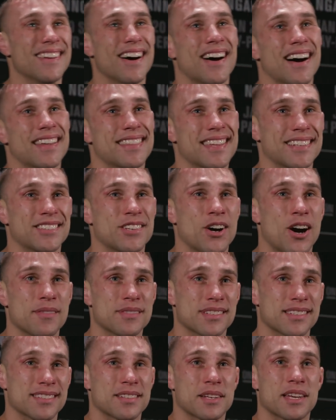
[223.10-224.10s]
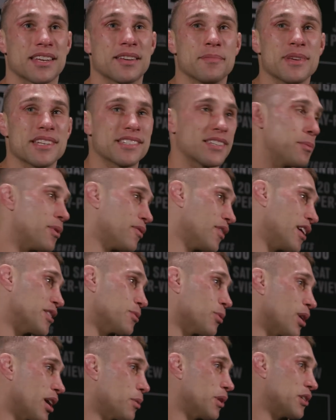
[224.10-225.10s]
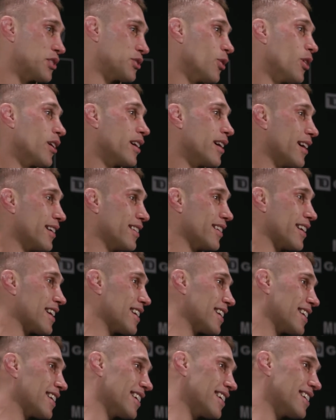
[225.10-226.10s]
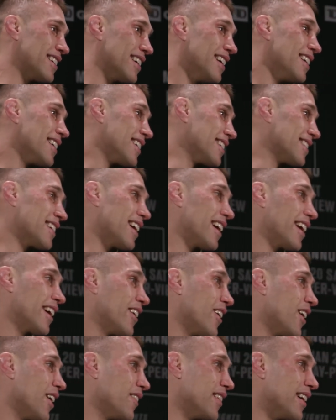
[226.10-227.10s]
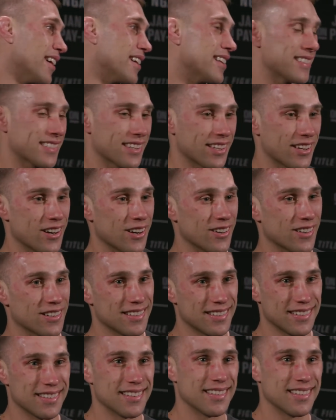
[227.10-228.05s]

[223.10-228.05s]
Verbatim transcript: no, I think Tom Give be some advice working with a sore hand. Like, he, has got it all, man. He's the GOAT.